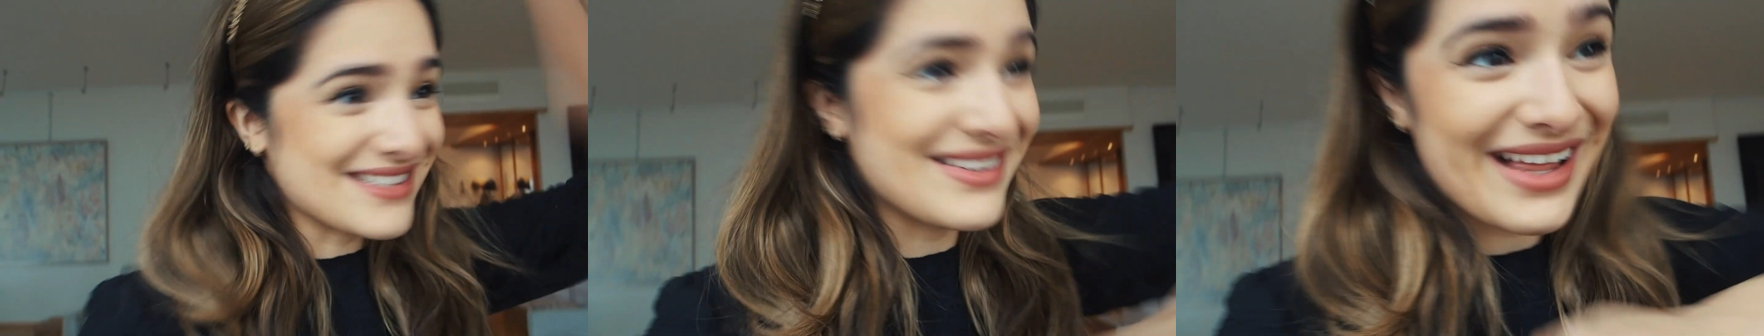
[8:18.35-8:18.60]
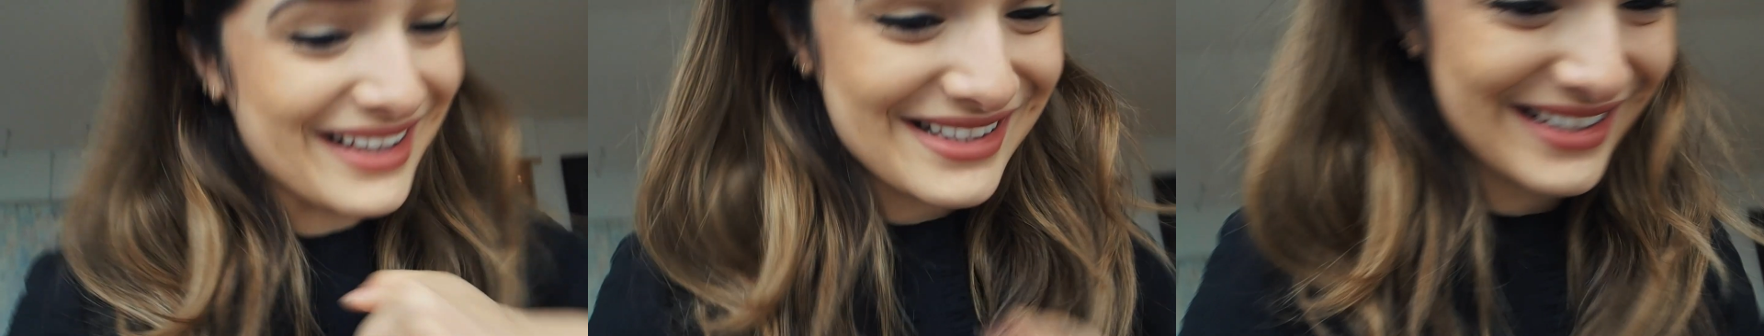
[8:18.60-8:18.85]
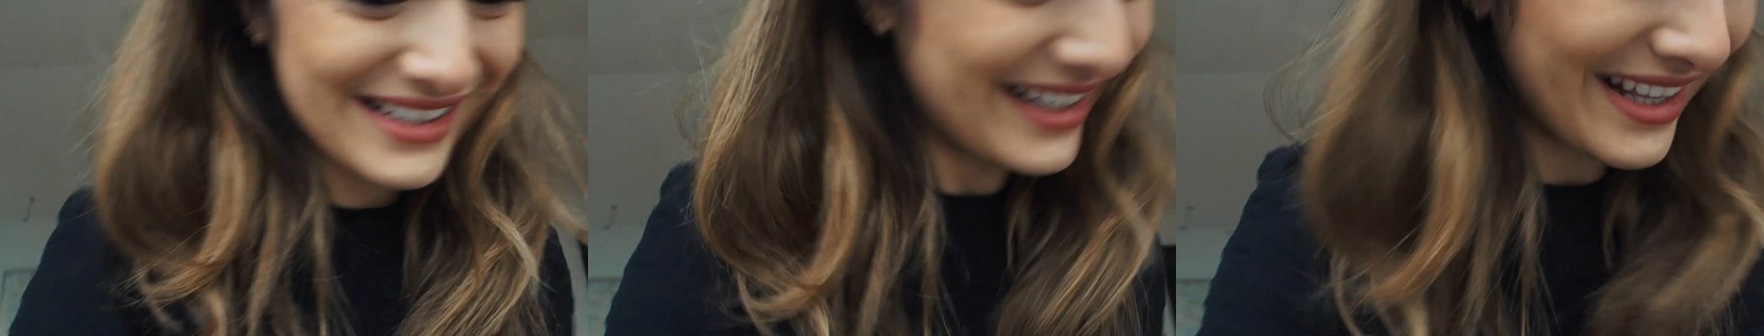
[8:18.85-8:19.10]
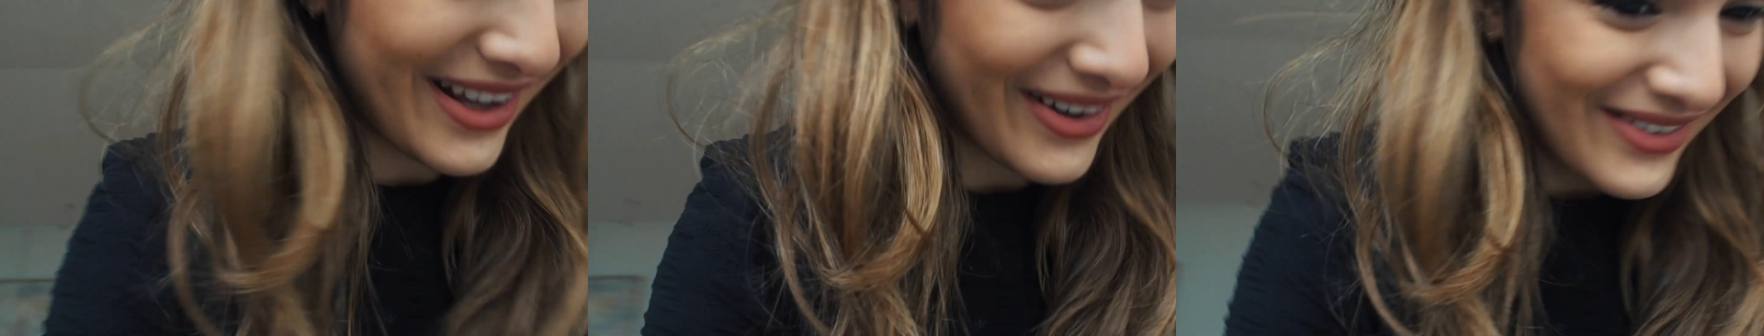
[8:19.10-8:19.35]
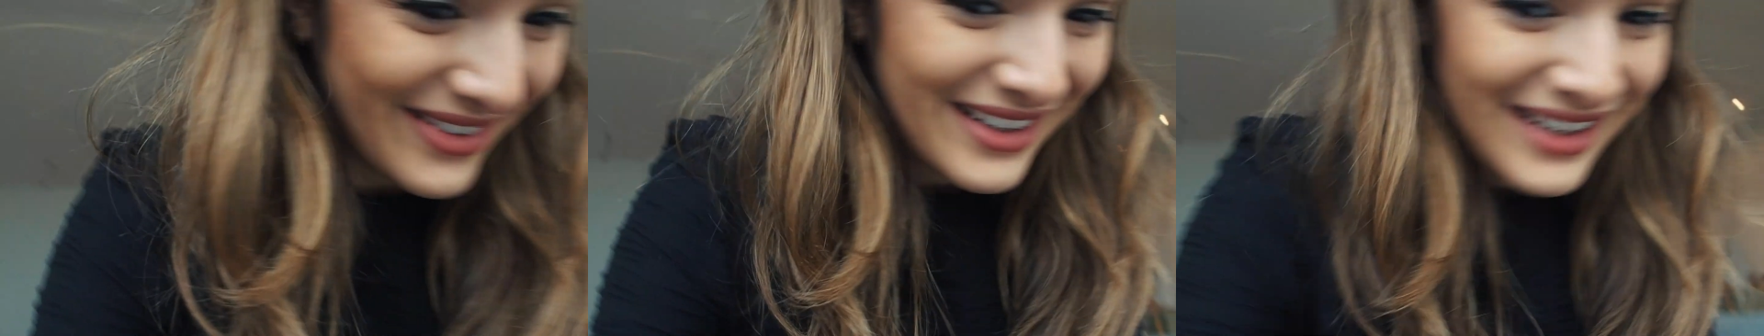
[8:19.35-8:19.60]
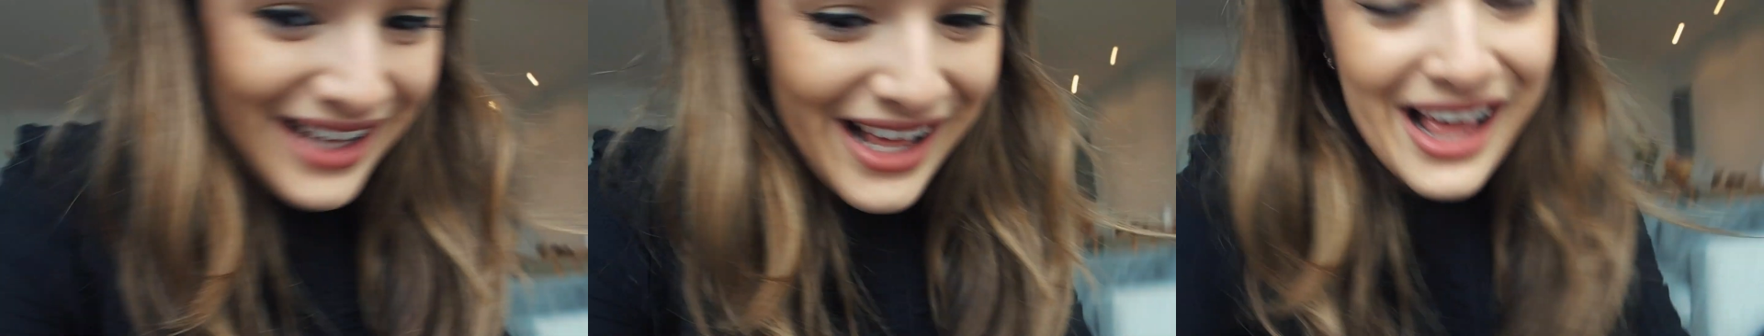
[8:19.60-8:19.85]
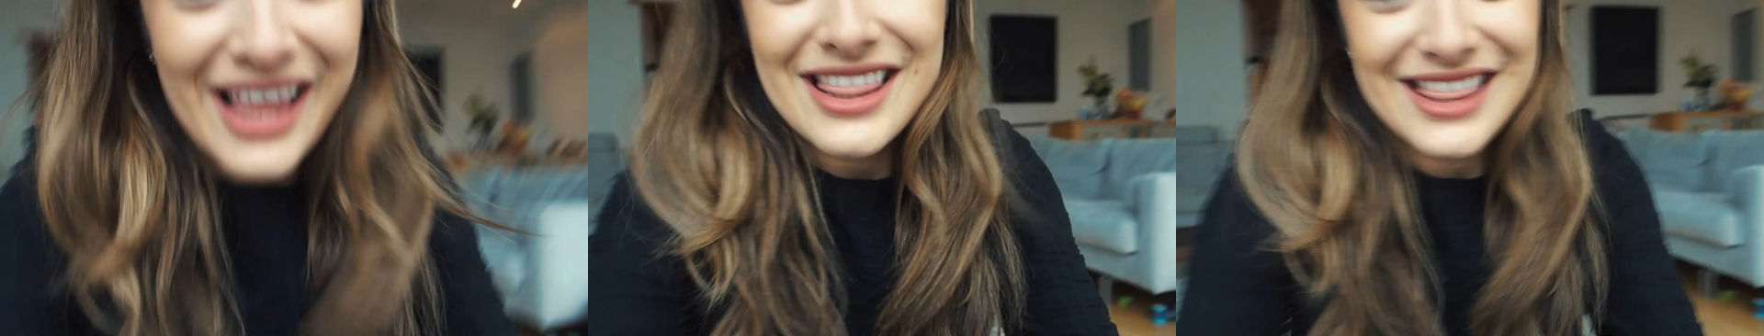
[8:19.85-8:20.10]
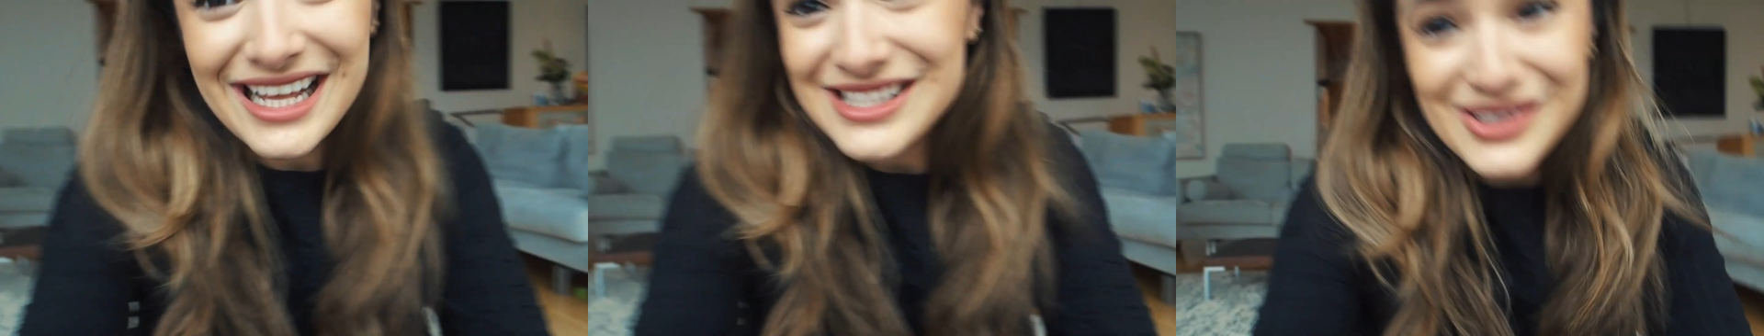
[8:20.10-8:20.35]
So that's, you know,
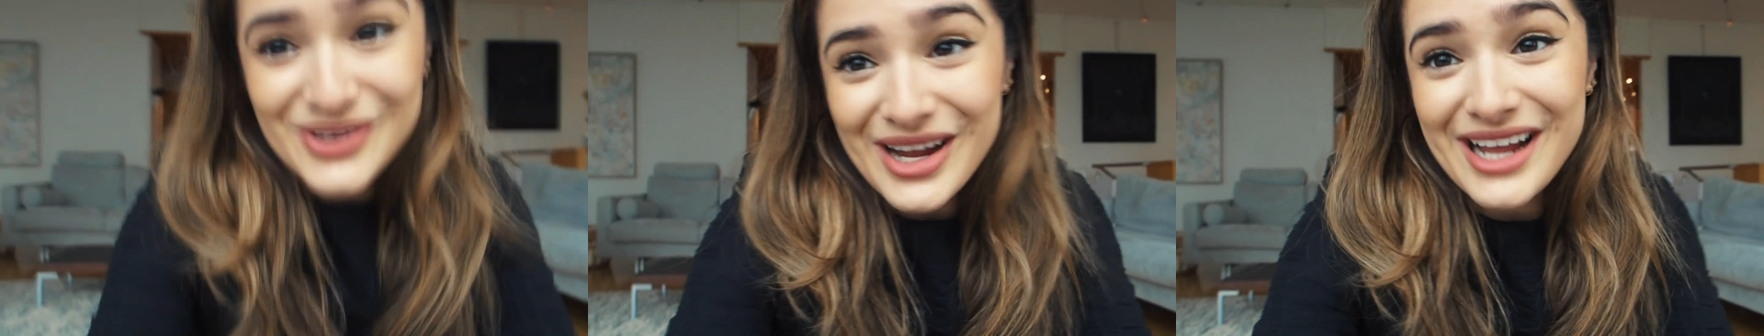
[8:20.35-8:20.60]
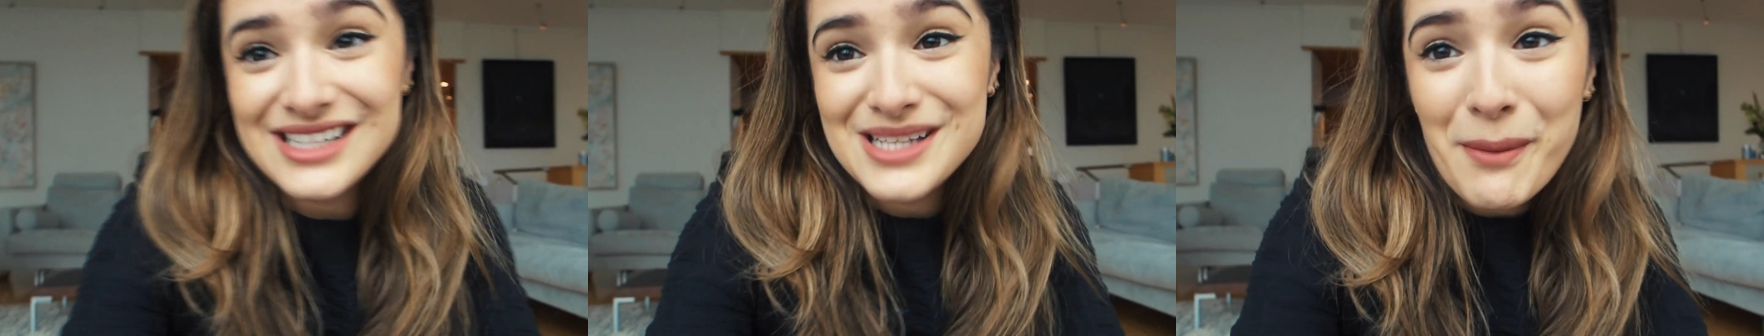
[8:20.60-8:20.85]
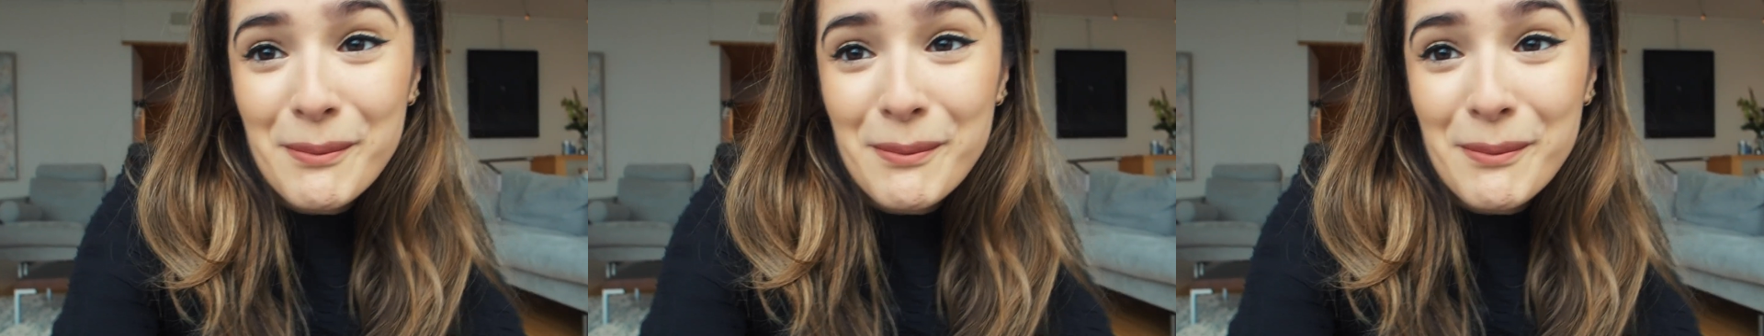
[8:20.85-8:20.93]
that's great.